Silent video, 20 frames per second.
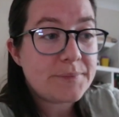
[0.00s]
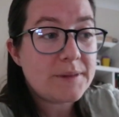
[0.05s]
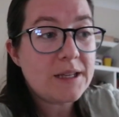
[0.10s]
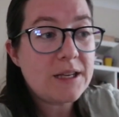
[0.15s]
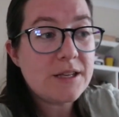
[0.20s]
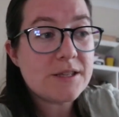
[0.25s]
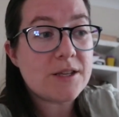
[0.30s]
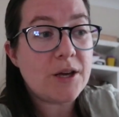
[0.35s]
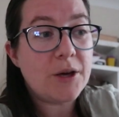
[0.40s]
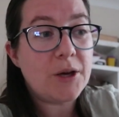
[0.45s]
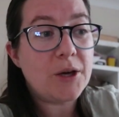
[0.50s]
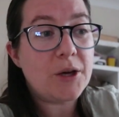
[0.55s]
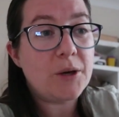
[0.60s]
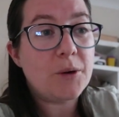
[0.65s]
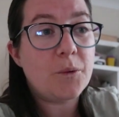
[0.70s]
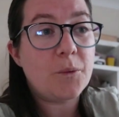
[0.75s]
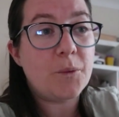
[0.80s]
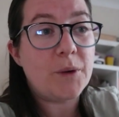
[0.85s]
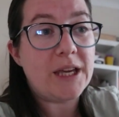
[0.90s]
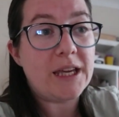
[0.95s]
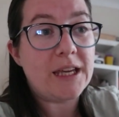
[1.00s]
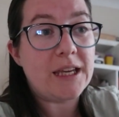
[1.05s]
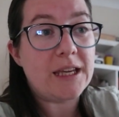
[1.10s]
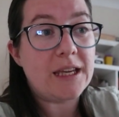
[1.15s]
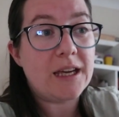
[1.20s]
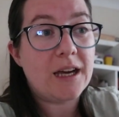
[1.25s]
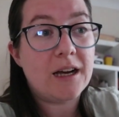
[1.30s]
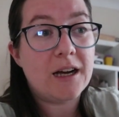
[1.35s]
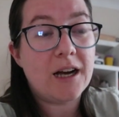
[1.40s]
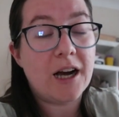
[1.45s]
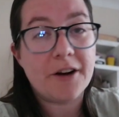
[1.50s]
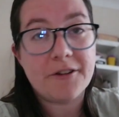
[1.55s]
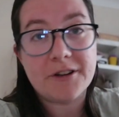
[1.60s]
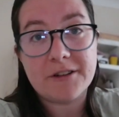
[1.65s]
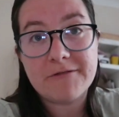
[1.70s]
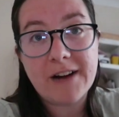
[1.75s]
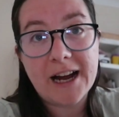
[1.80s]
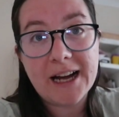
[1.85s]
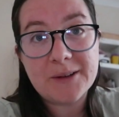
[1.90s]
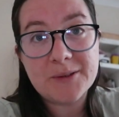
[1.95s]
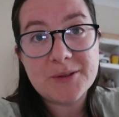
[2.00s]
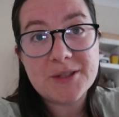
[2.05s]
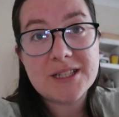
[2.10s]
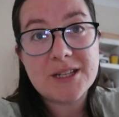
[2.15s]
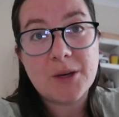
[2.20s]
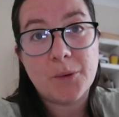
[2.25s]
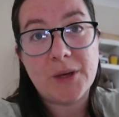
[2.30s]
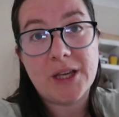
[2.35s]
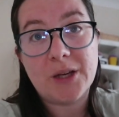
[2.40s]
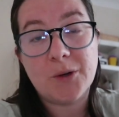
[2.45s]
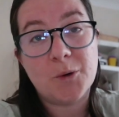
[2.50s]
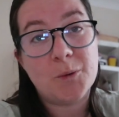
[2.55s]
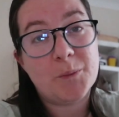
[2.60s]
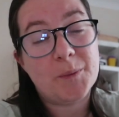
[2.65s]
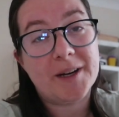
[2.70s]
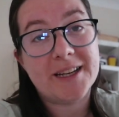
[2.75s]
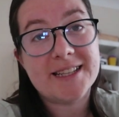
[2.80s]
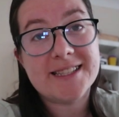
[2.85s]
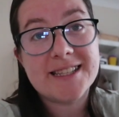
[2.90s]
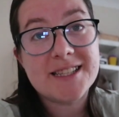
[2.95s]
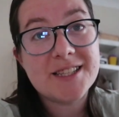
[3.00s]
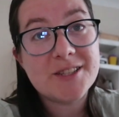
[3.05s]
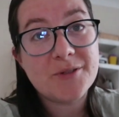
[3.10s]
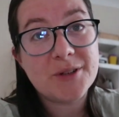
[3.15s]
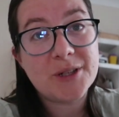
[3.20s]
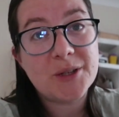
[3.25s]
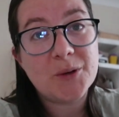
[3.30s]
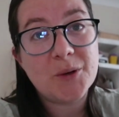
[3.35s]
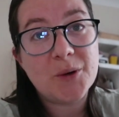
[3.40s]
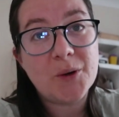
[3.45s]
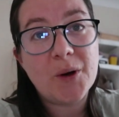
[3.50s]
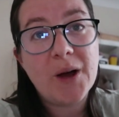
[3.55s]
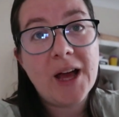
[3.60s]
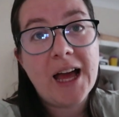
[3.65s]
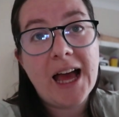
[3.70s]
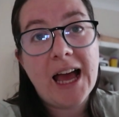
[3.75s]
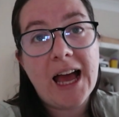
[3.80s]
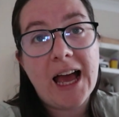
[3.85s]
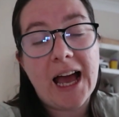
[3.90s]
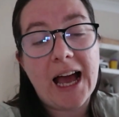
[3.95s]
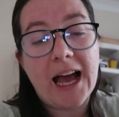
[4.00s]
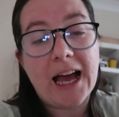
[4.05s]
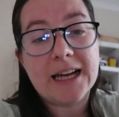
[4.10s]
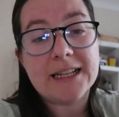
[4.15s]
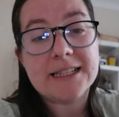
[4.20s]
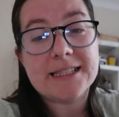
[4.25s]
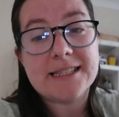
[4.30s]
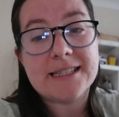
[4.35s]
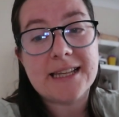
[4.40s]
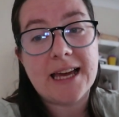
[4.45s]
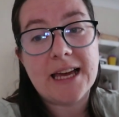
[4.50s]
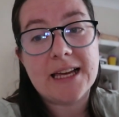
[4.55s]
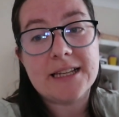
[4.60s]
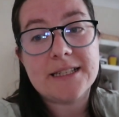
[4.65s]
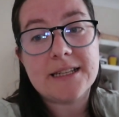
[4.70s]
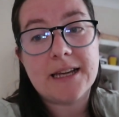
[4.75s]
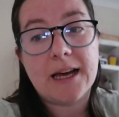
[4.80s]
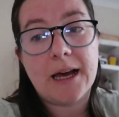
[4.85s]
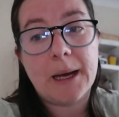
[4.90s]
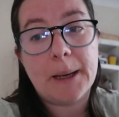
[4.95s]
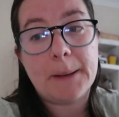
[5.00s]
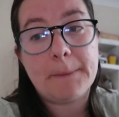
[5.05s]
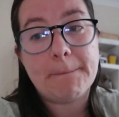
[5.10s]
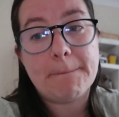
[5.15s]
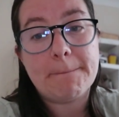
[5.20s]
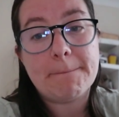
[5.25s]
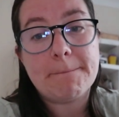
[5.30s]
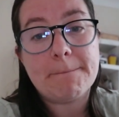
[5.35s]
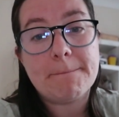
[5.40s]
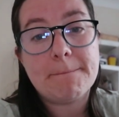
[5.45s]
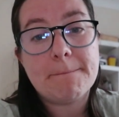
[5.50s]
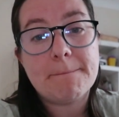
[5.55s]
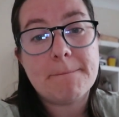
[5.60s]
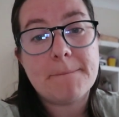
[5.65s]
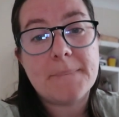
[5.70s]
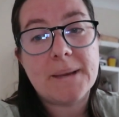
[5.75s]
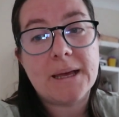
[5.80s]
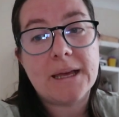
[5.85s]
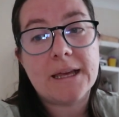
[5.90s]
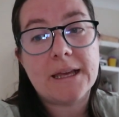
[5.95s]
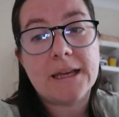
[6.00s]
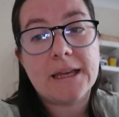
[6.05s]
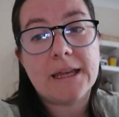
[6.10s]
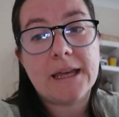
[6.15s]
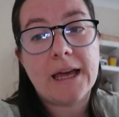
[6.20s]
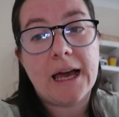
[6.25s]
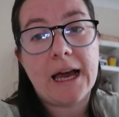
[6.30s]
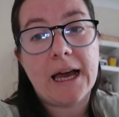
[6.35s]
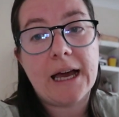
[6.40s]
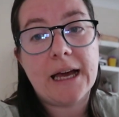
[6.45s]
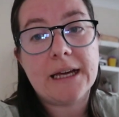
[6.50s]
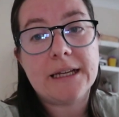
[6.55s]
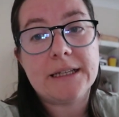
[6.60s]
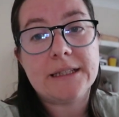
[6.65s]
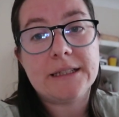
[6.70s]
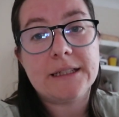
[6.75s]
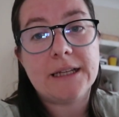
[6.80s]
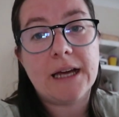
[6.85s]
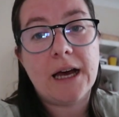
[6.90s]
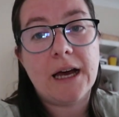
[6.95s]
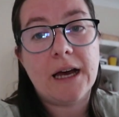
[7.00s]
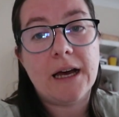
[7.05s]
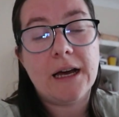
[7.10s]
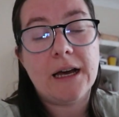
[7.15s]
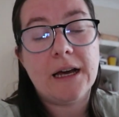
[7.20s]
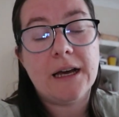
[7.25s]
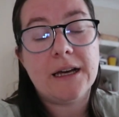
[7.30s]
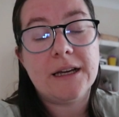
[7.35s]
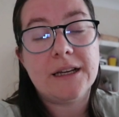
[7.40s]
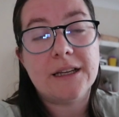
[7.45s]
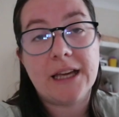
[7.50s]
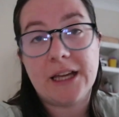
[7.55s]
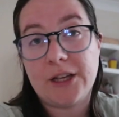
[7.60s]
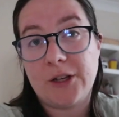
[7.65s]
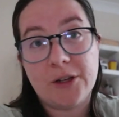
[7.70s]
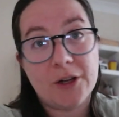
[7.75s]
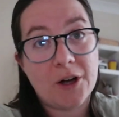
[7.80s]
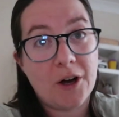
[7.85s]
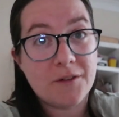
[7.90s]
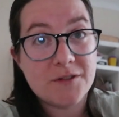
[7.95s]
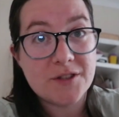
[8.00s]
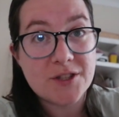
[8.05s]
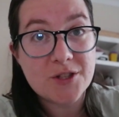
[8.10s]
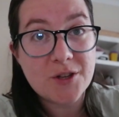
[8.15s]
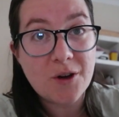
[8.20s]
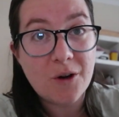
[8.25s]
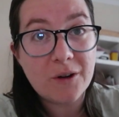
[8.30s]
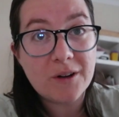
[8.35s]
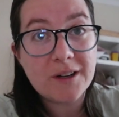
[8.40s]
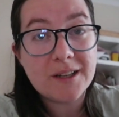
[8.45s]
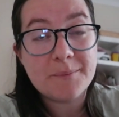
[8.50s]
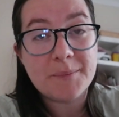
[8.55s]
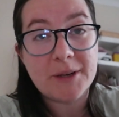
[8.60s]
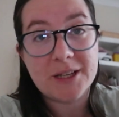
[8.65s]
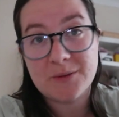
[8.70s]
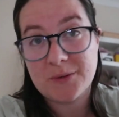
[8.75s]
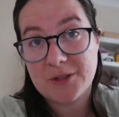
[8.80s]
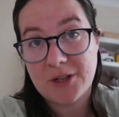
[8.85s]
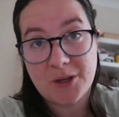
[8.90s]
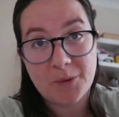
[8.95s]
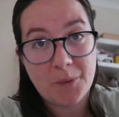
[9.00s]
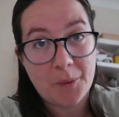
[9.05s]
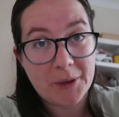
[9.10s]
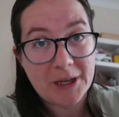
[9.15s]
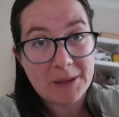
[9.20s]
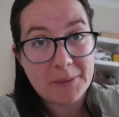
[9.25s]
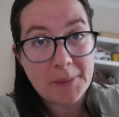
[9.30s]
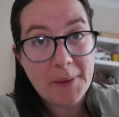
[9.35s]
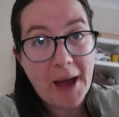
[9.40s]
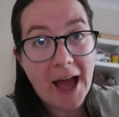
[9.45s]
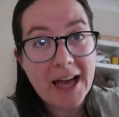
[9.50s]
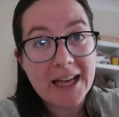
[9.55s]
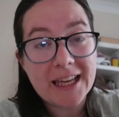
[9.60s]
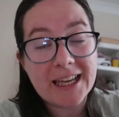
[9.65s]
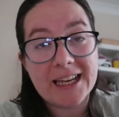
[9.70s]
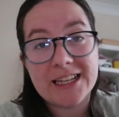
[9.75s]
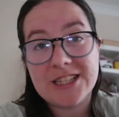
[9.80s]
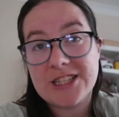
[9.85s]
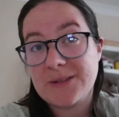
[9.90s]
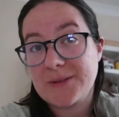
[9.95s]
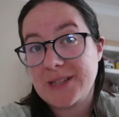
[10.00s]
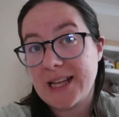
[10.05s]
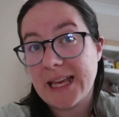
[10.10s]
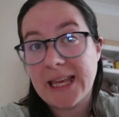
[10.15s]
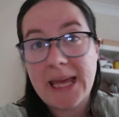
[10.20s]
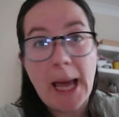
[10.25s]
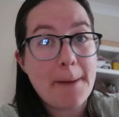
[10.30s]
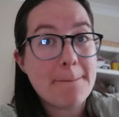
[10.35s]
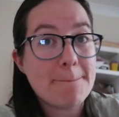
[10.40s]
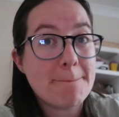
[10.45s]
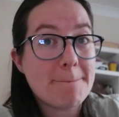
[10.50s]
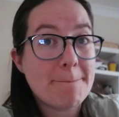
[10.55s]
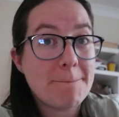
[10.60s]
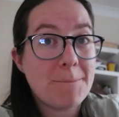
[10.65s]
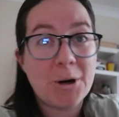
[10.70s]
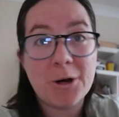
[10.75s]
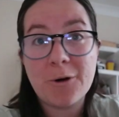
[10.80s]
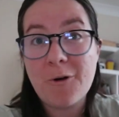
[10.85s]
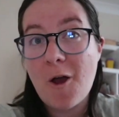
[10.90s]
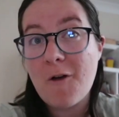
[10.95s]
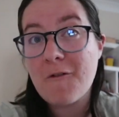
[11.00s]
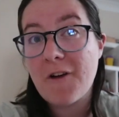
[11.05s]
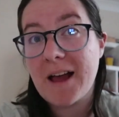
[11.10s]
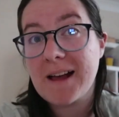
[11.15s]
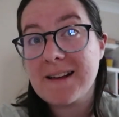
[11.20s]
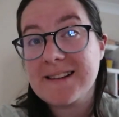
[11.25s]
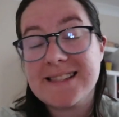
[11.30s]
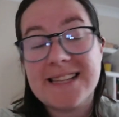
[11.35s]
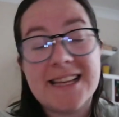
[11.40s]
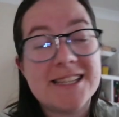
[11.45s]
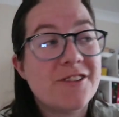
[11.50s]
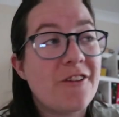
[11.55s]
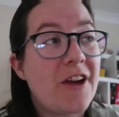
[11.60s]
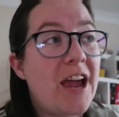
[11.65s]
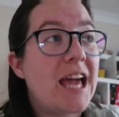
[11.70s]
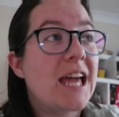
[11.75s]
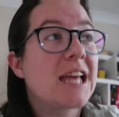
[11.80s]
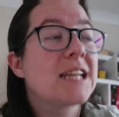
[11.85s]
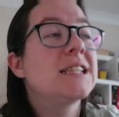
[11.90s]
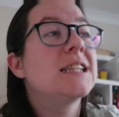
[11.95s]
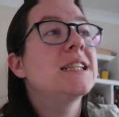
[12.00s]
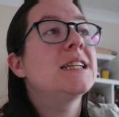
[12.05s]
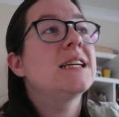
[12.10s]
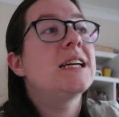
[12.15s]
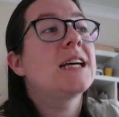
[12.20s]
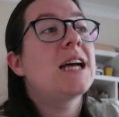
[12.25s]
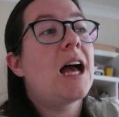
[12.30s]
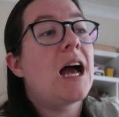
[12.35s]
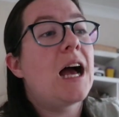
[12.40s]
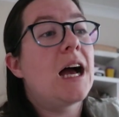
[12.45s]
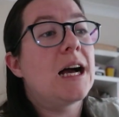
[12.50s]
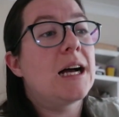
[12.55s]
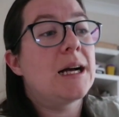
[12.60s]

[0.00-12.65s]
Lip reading: so we hurried around, we called my sister-in-law and said, can you look after the dog, because we don't know when we're gonna be back. And she was like, yep, bring her over, that's great. We